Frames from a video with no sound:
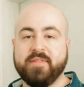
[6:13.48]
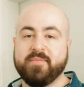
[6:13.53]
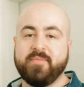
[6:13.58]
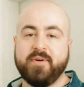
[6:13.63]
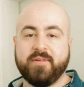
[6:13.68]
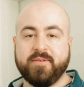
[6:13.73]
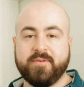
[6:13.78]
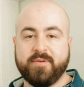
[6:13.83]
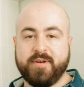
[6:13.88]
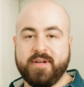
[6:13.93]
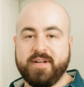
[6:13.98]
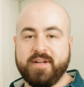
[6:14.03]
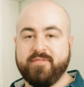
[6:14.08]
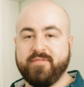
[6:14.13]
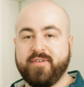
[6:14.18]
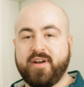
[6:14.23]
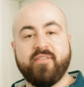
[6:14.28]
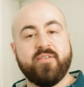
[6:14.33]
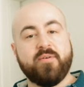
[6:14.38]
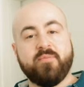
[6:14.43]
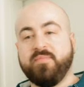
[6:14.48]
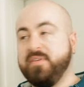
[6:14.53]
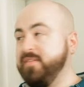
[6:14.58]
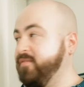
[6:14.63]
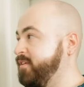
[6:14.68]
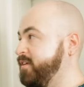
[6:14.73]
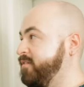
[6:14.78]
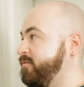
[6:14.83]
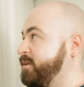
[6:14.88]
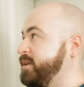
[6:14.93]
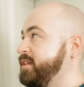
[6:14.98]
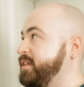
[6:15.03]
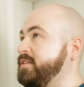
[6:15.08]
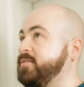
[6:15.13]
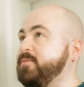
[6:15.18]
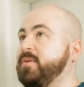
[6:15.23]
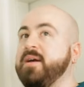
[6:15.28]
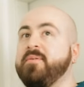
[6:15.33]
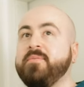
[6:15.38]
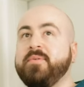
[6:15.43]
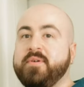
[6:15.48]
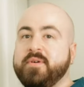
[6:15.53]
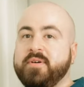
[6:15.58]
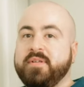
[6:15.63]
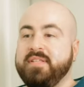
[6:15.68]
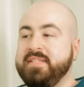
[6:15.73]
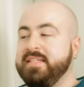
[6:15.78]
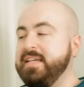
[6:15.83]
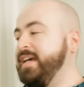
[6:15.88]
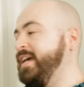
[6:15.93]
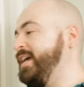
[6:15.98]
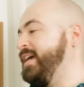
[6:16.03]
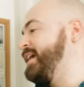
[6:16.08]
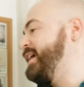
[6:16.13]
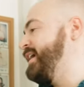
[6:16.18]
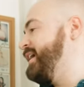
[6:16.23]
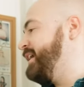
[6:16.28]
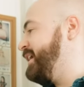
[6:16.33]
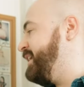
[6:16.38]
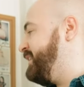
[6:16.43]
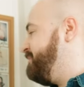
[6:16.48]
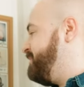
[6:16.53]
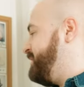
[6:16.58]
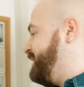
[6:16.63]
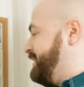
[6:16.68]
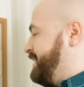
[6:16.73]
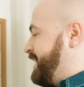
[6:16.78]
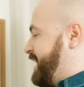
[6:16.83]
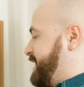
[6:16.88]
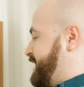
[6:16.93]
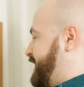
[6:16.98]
the Polaroid in front of, in front of one of these white walls, get them to sign